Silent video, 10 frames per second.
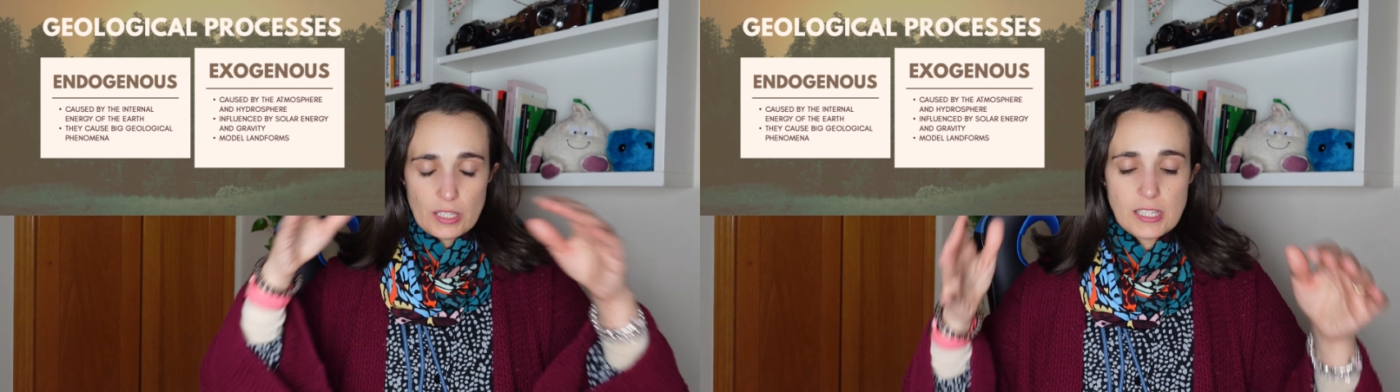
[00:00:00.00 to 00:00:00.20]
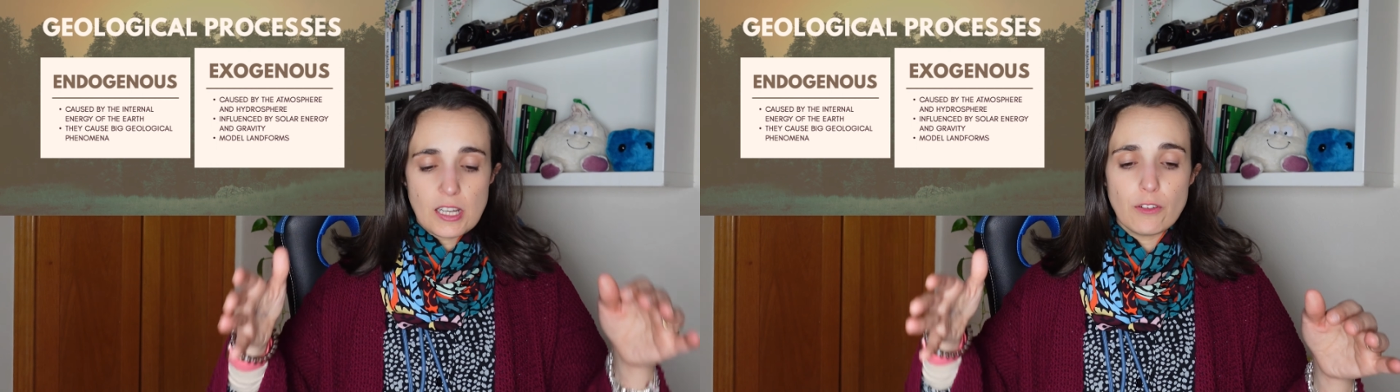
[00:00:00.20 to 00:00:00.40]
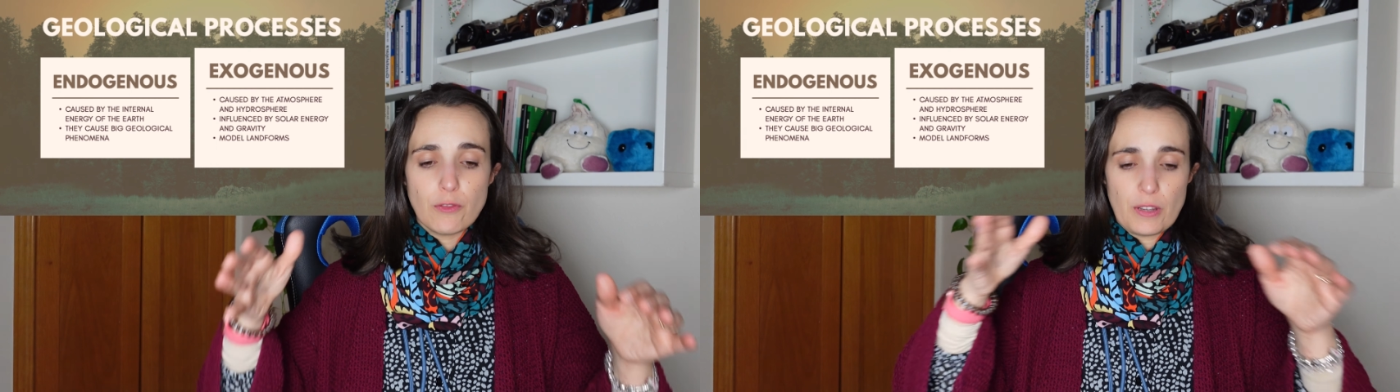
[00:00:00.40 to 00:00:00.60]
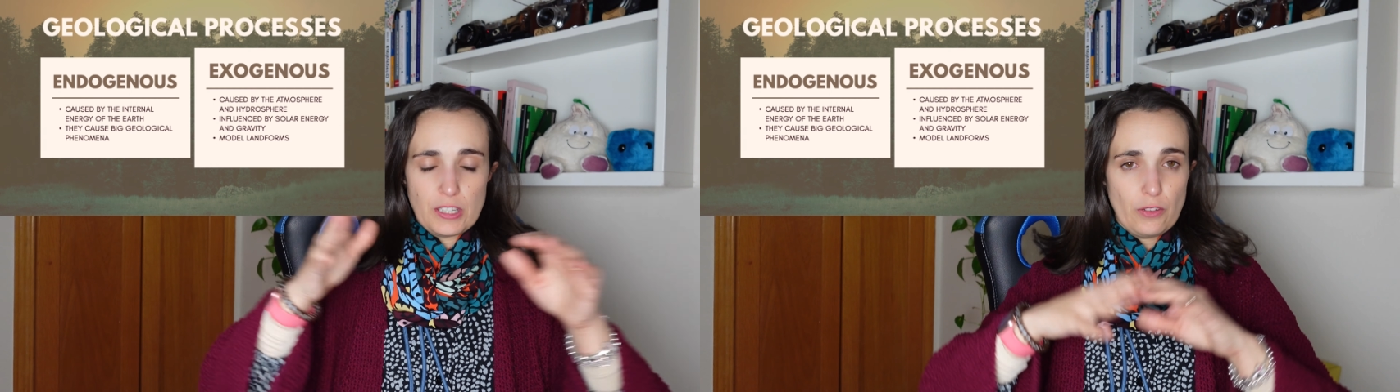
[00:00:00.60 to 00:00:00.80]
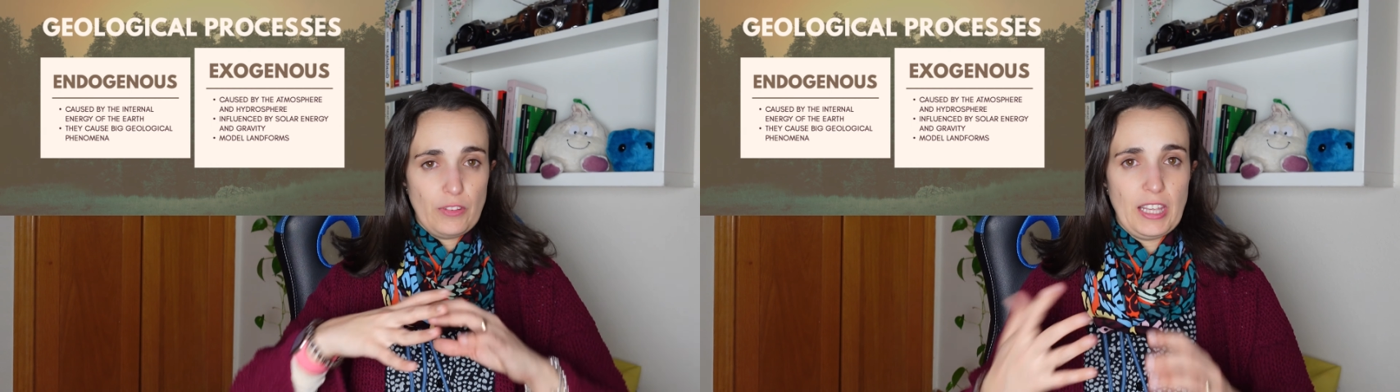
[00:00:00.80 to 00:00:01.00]
the
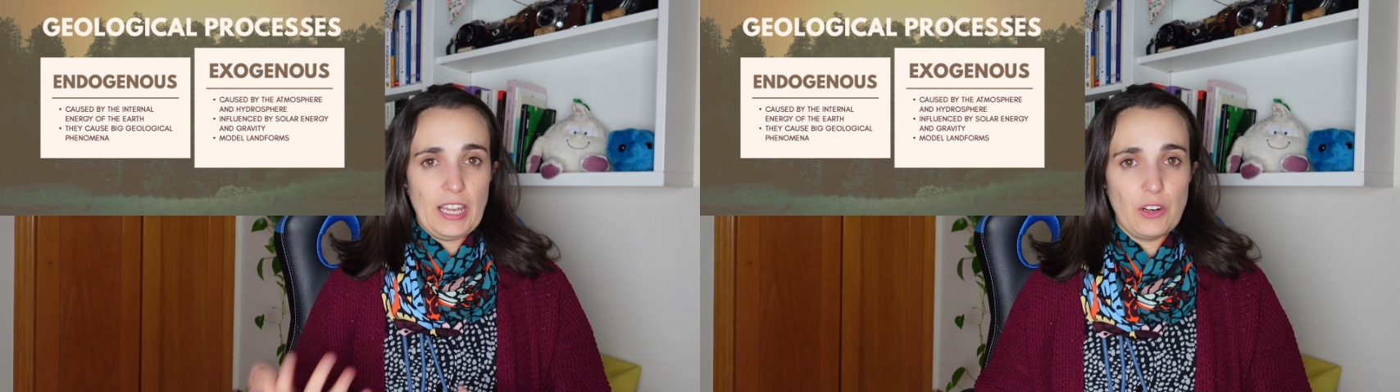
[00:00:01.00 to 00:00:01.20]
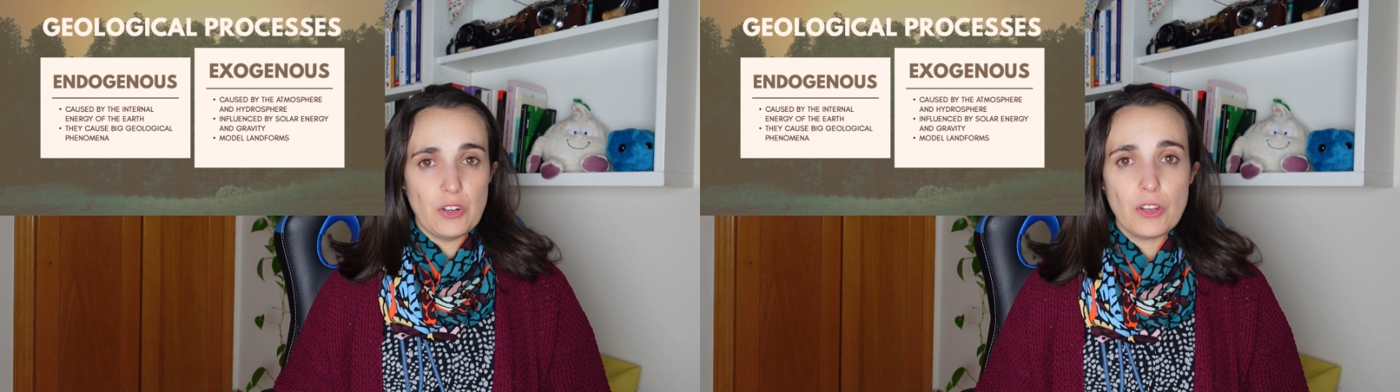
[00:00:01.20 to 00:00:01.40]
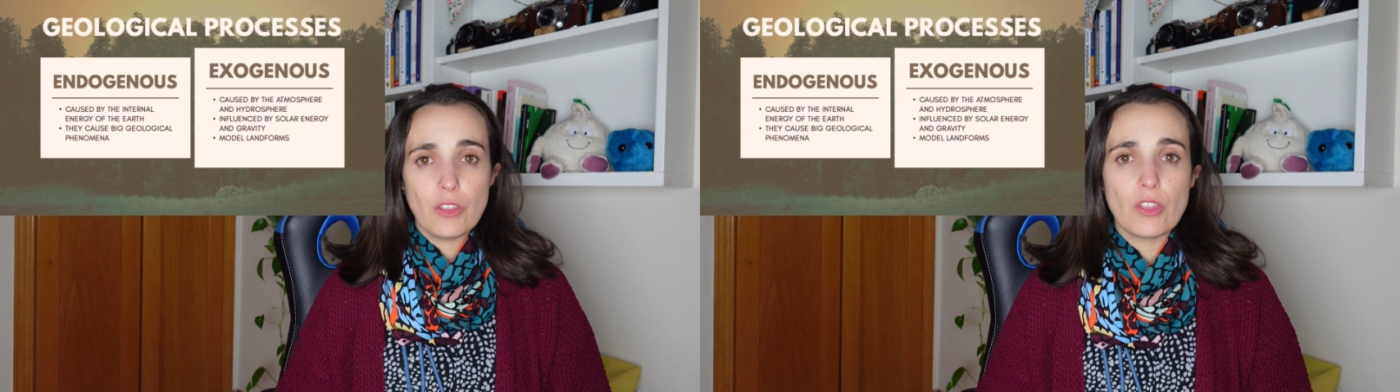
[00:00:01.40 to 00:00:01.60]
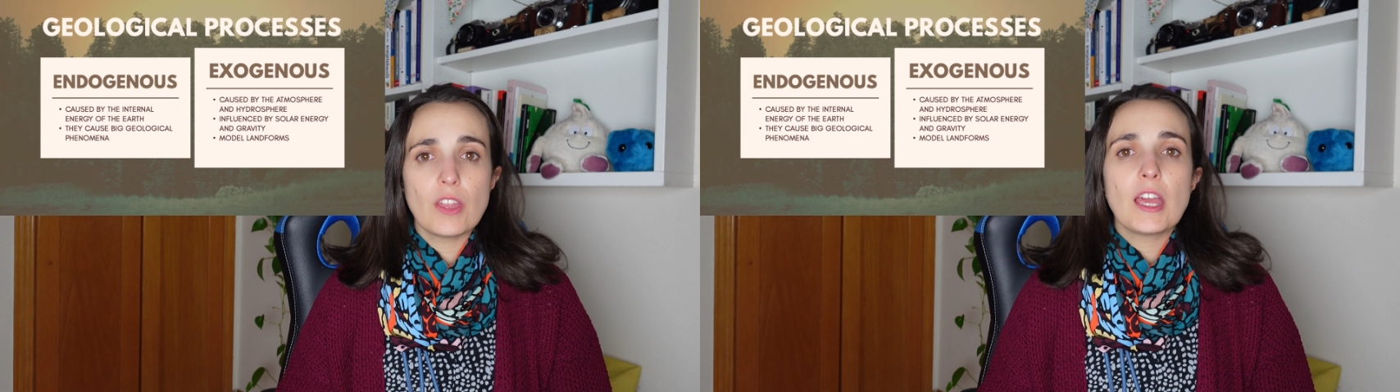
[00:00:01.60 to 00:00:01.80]
surface of the Earth,